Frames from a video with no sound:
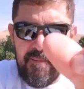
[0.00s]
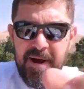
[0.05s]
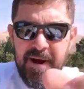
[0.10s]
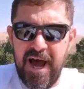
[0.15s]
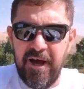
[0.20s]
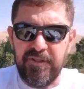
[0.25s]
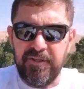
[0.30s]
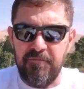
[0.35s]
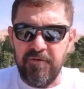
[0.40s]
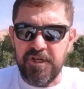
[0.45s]

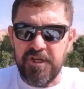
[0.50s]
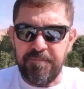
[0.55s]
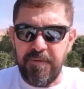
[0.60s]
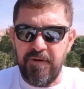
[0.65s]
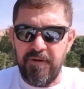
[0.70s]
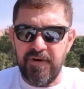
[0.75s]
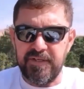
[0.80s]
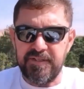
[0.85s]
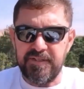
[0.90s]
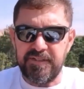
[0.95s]
out, evil
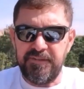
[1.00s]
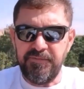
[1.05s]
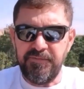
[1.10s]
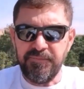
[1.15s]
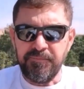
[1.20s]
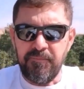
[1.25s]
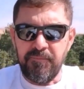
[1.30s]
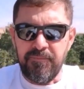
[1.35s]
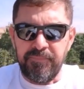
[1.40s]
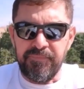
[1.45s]
spirits.
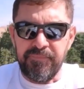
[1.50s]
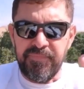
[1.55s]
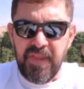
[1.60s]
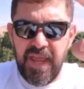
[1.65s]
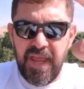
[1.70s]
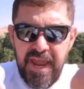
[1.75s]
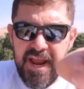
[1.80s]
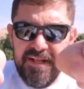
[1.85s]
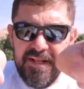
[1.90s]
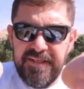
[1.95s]

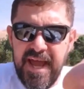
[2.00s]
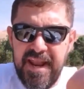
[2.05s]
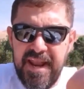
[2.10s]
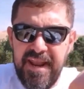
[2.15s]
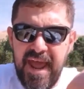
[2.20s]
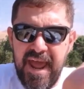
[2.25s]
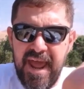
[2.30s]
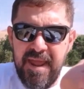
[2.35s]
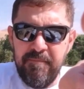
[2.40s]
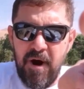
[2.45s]
In the
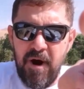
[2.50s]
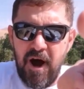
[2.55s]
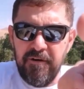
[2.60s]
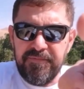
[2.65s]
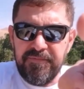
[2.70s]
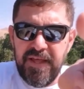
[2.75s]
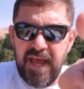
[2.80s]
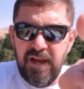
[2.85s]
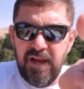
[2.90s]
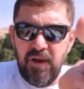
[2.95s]
name
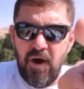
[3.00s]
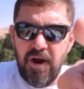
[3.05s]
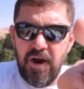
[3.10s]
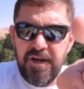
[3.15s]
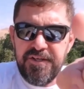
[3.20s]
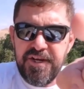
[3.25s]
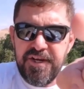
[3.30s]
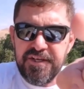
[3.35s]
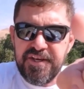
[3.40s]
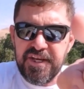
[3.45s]
of the
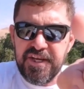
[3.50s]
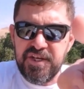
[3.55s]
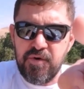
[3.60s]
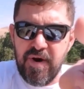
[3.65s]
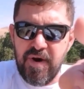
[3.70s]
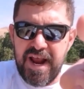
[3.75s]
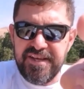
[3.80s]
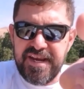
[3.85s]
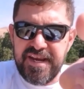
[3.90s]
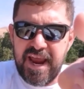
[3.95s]
Lord Jesus
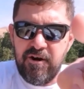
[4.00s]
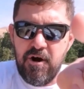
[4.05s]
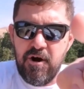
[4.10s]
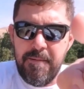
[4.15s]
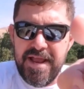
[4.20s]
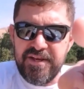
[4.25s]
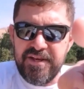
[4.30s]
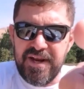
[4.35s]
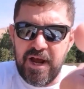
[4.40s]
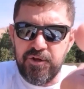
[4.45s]
Christ, I
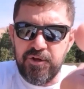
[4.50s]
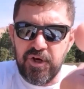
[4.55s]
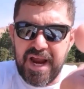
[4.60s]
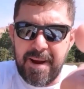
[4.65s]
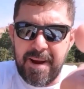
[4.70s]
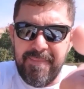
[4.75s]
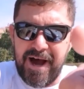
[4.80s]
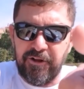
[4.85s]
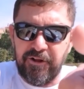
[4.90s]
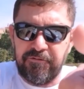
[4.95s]
command you now to
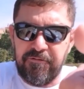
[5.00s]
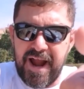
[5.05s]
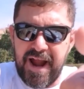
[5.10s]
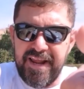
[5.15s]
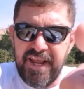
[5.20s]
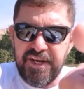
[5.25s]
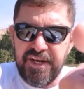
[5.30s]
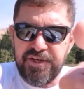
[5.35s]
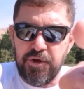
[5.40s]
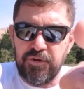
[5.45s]
come out.
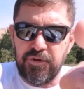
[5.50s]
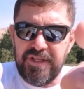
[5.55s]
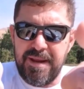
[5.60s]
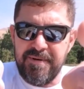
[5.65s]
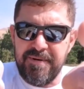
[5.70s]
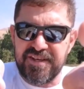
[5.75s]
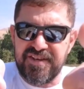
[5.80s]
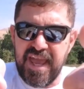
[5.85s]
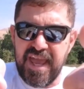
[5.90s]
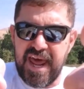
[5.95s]
Financial
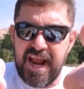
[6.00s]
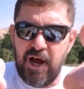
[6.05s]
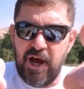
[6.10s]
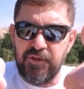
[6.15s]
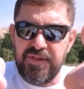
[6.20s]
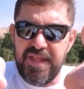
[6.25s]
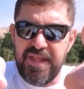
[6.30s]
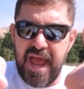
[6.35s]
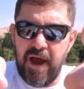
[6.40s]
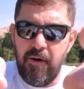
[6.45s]
demons, get
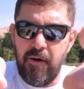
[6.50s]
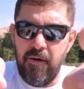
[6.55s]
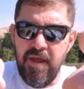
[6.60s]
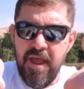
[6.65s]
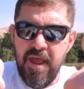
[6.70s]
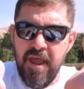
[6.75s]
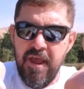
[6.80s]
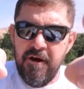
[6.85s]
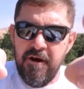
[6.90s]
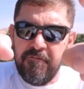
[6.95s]
out now.
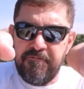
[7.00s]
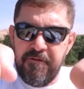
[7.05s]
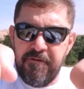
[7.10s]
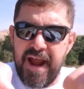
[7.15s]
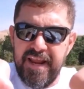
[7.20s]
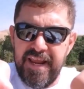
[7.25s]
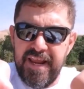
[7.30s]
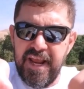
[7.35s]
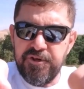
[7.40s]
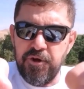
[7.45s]

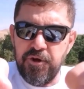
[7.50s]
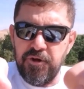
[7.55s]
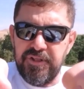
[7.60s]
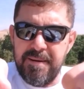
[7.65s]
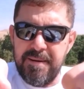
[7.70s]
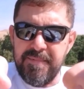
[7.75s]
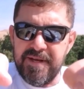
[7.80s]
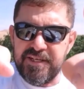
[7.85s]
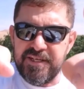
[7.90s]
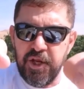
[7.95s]
Financial
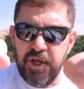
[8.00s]
demons,